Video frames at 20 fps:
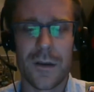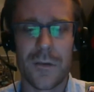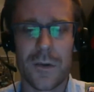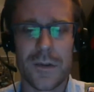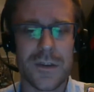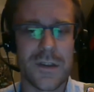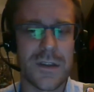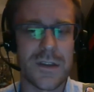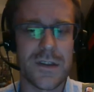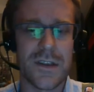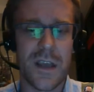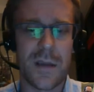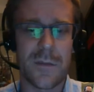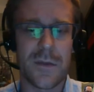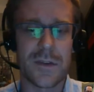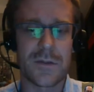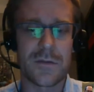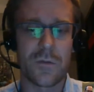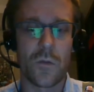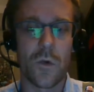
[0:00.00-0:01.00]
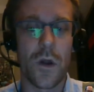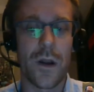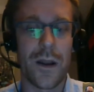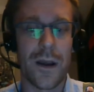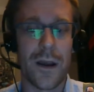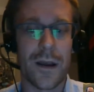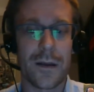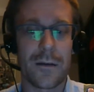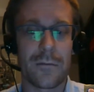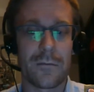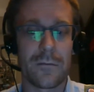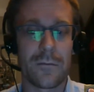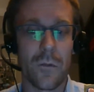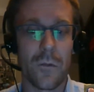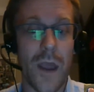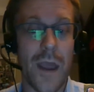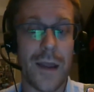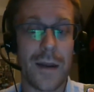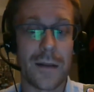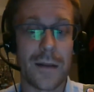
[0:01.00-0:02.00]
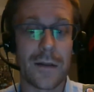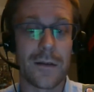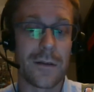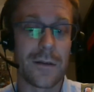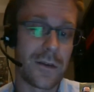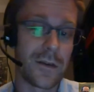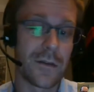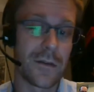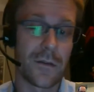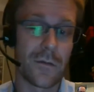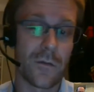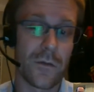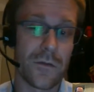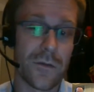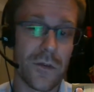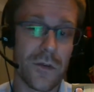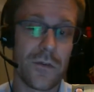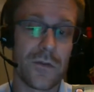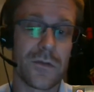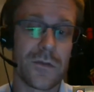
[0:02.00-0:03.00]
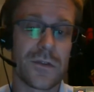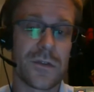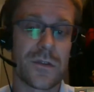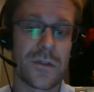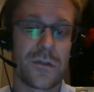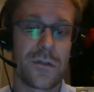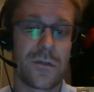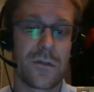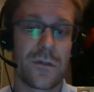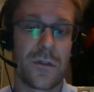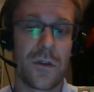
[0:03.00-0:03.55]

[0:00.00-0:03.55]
wasn't the same as what I read in the reviews,